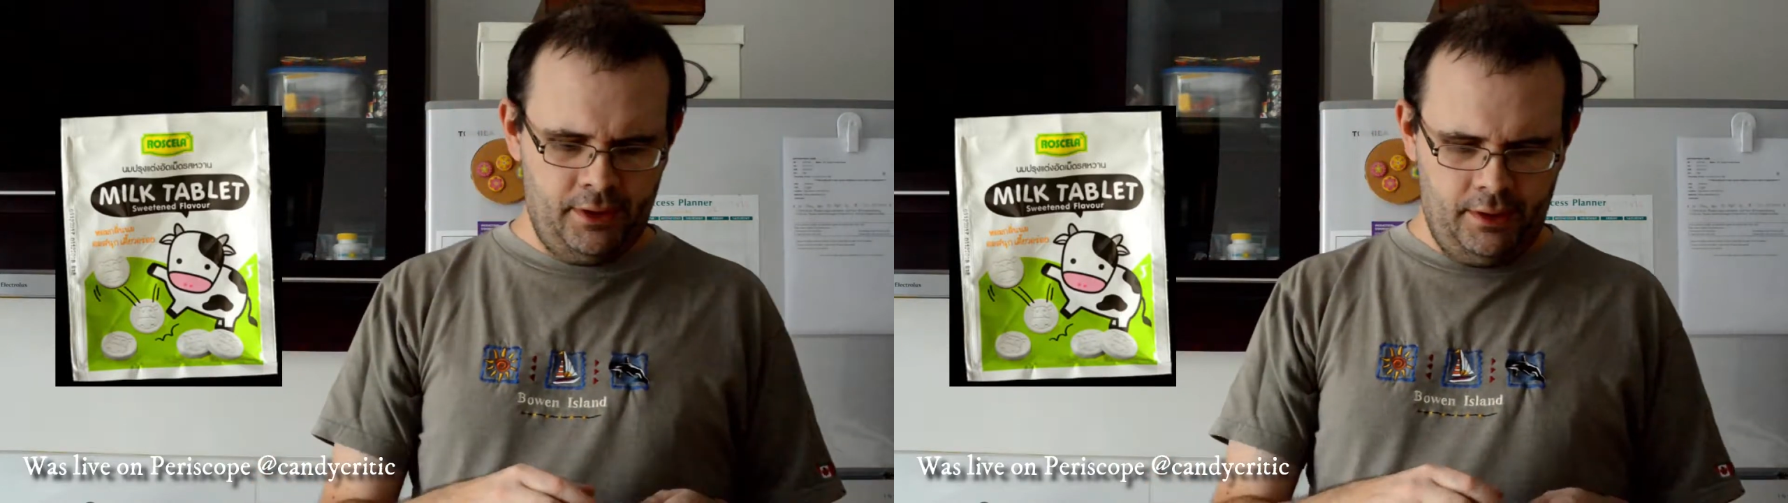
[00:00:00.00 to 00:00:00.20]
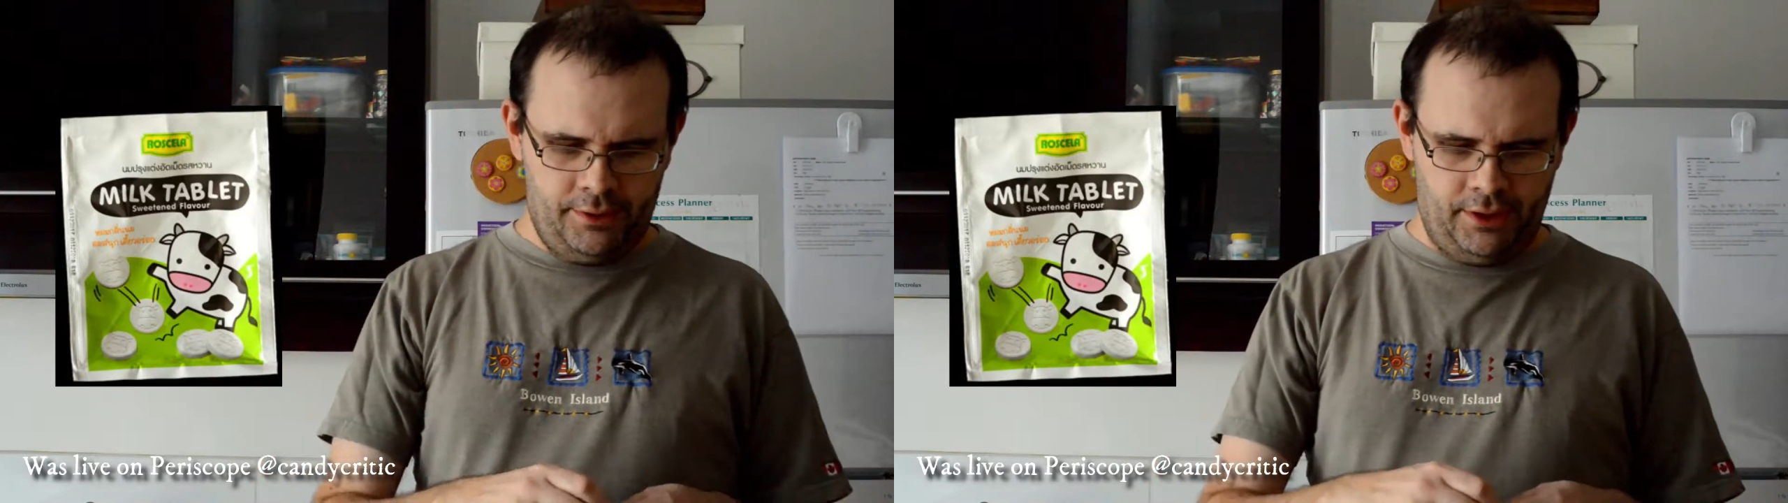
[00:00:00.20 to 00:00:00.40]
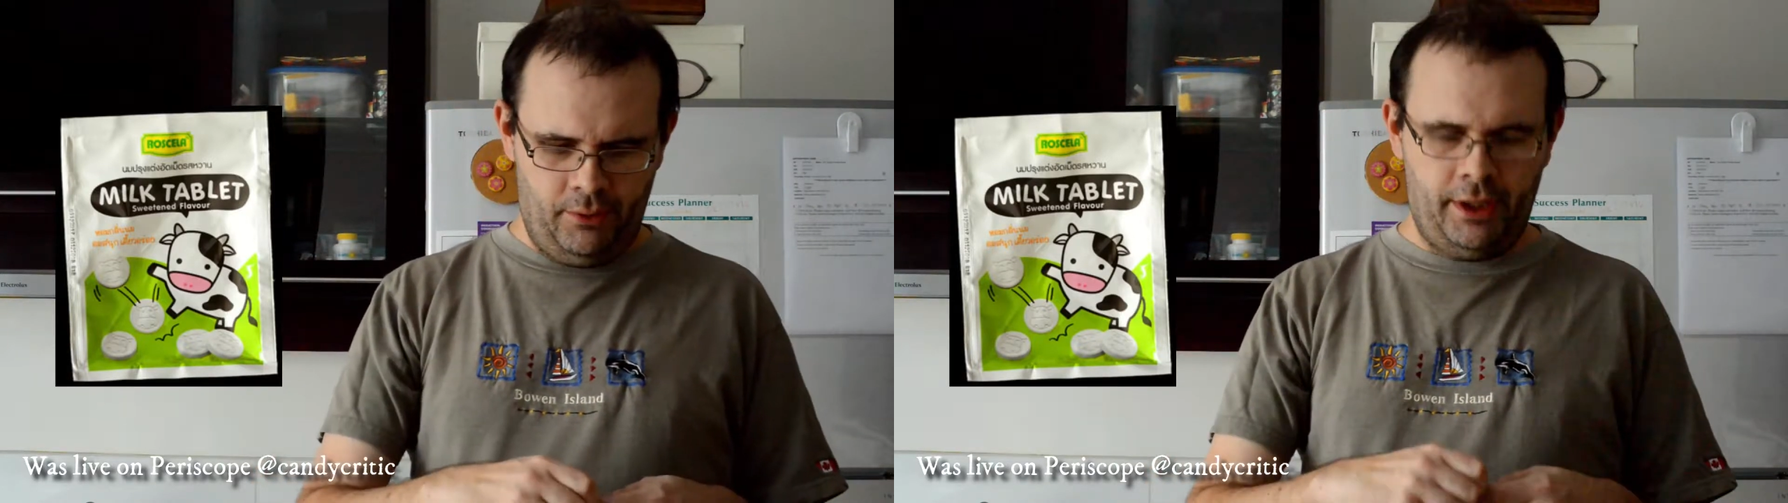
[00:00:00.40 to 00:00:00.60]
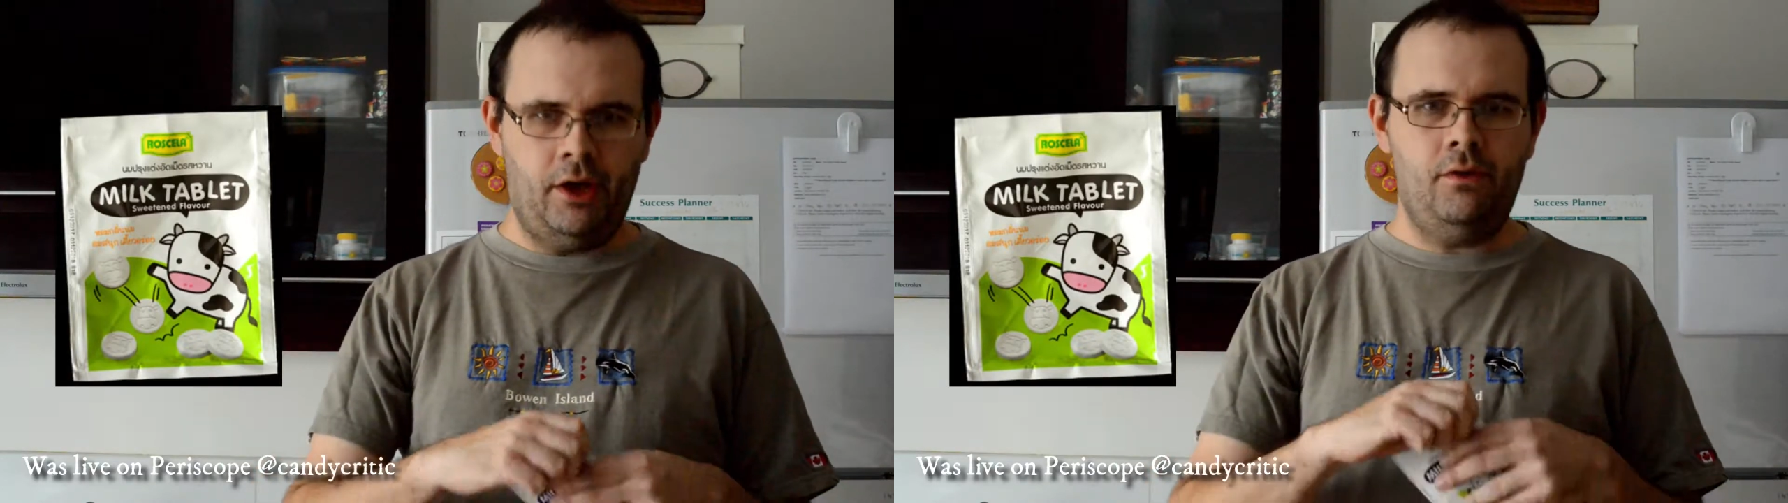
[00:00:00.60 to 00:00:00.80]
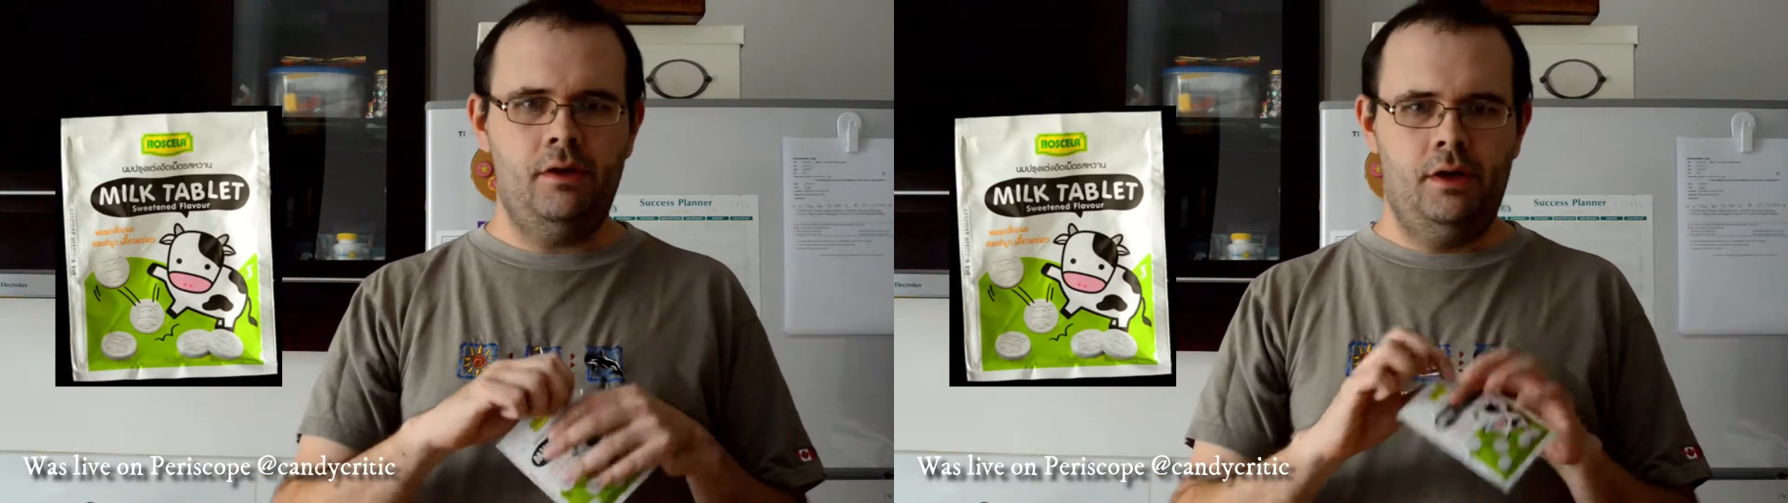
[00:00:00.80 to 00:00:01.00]
So here we
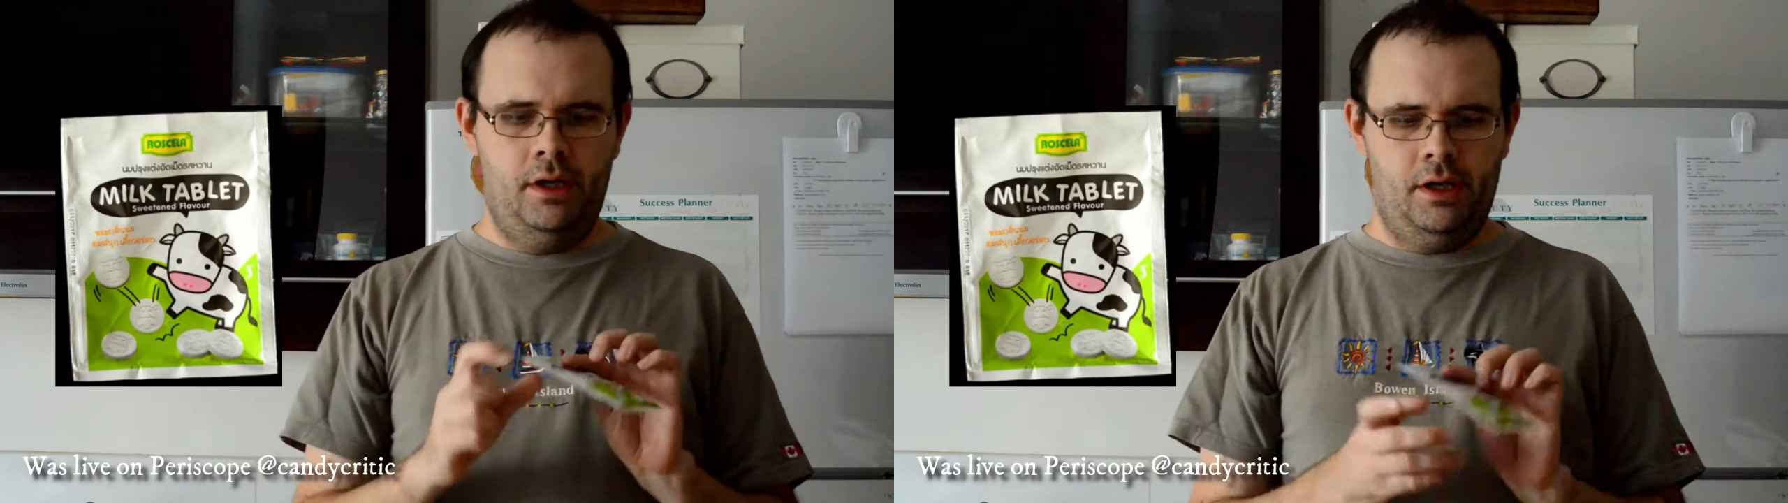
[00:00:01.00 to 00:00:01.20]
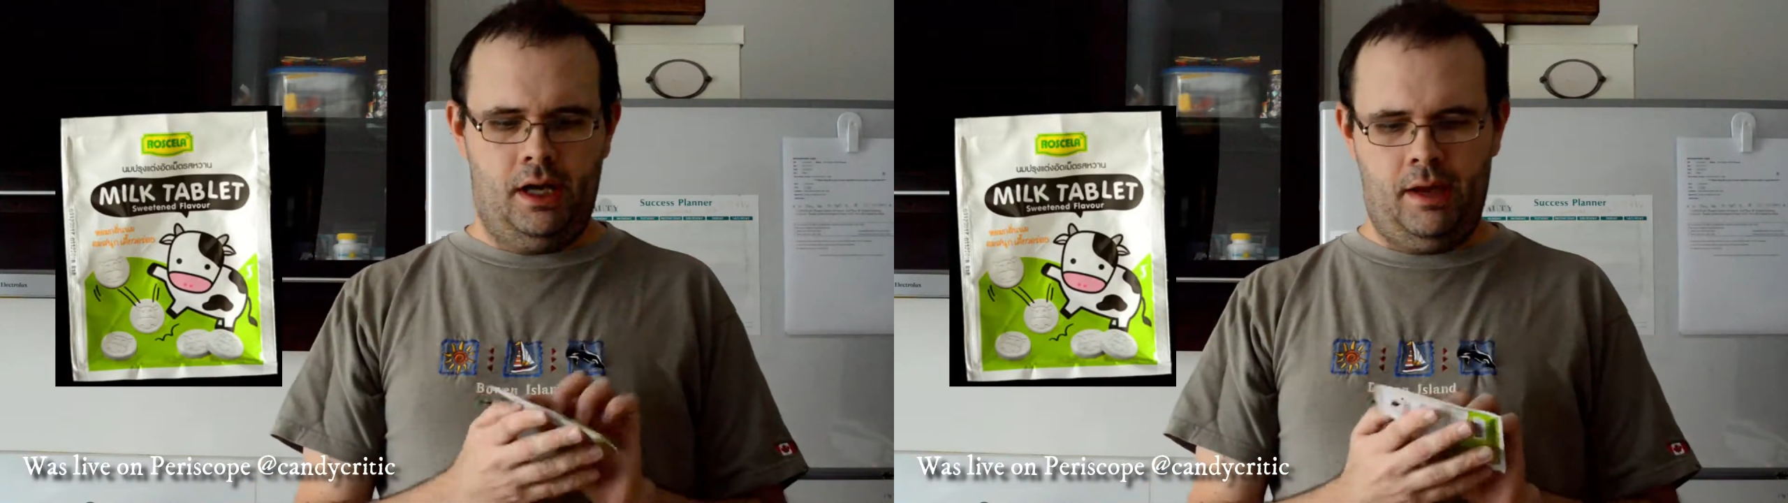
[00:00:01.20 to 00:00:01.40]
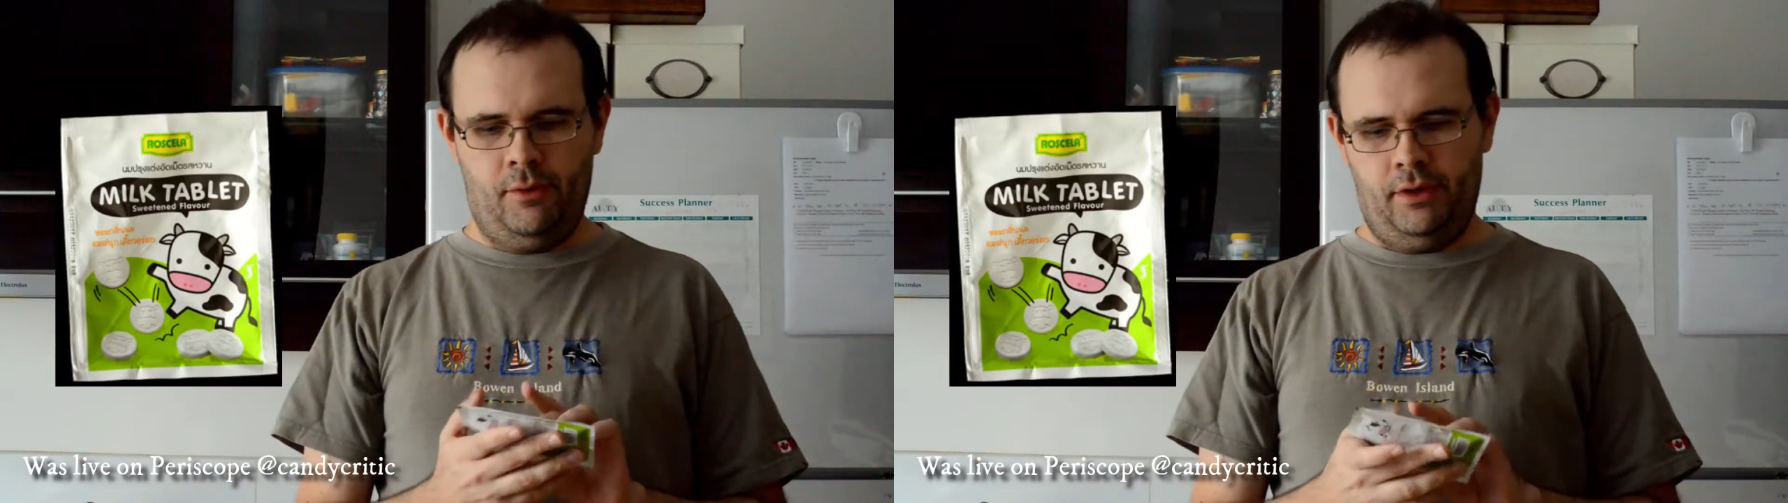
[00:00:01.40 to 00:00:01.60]
go. I'm